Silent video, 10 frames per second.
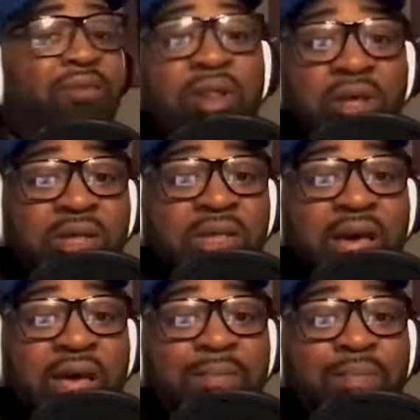it looks
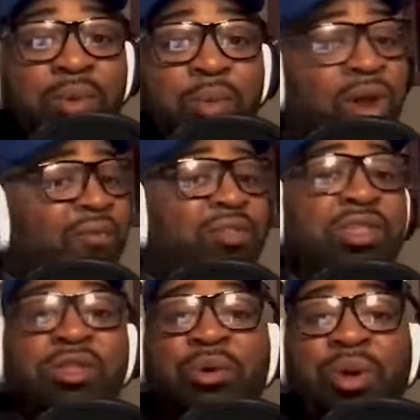like, whatever the
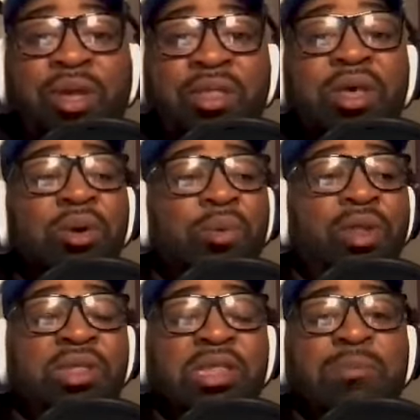story is, what
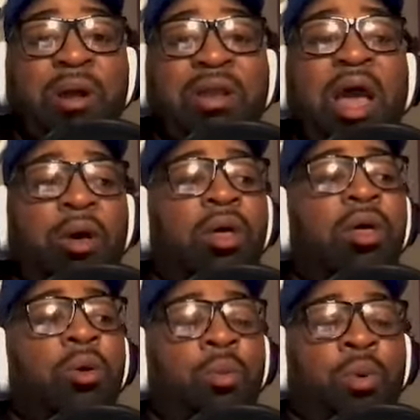is inspiring. Now,
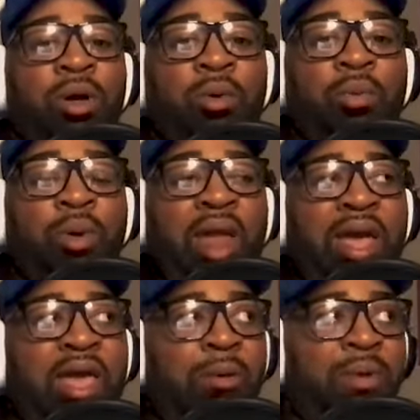when I
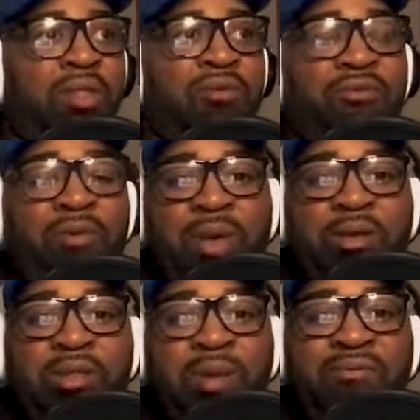help other
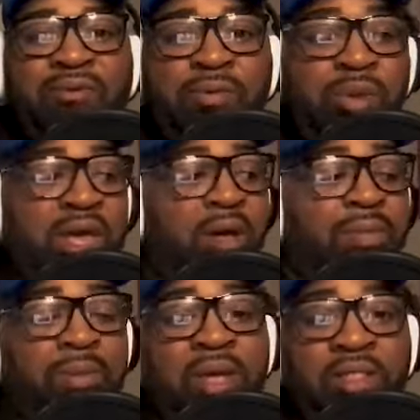filmmakers make films, when I help
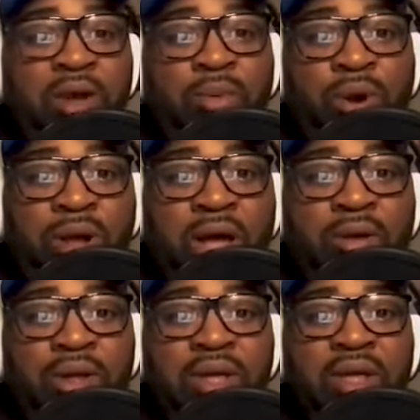them get their work
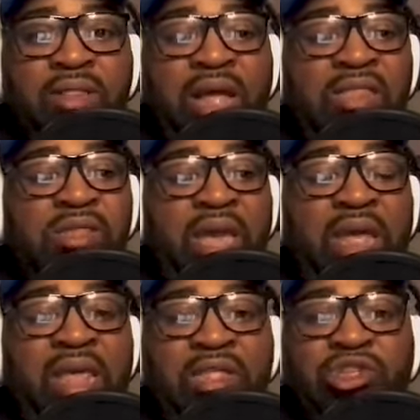out, that's
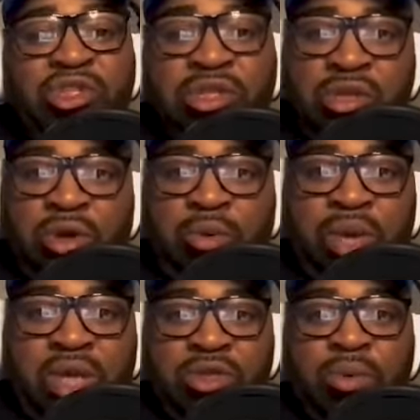we
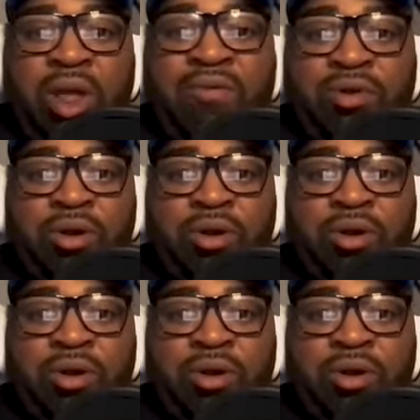can do whatever.